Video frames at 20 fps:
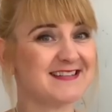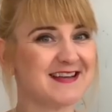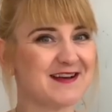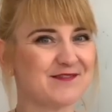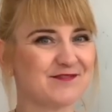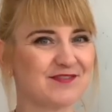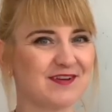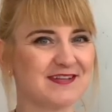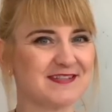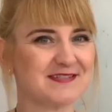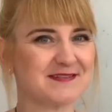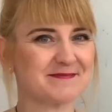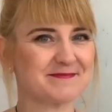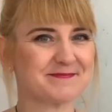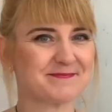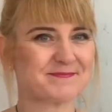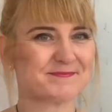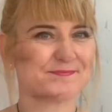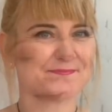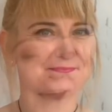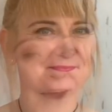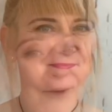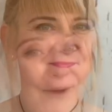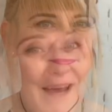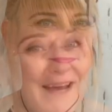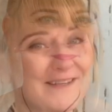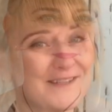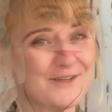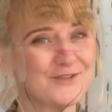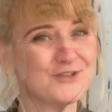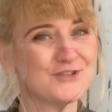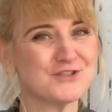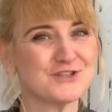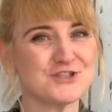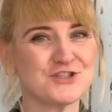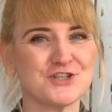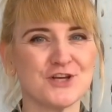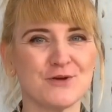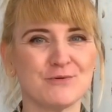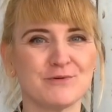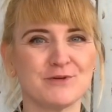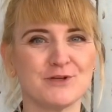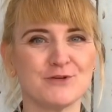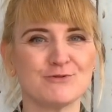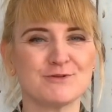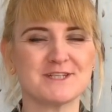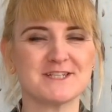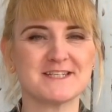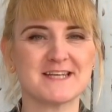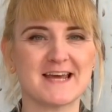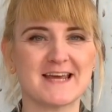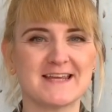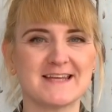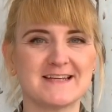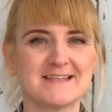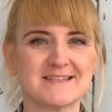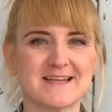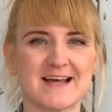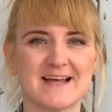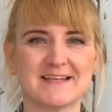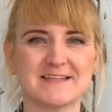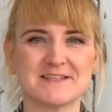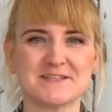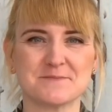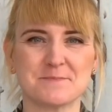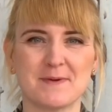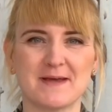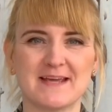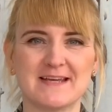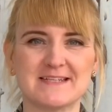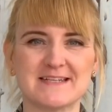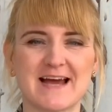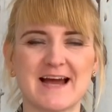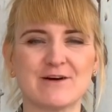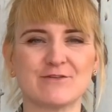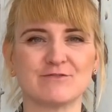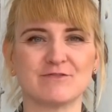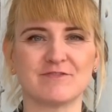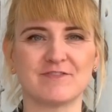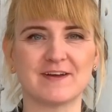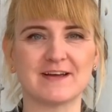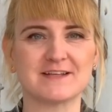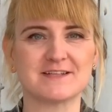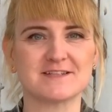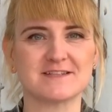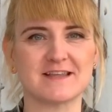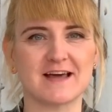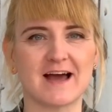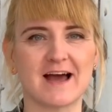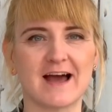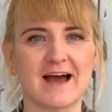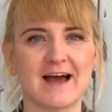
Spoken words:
outfit. Okay, so just to show you today's handmade outfit that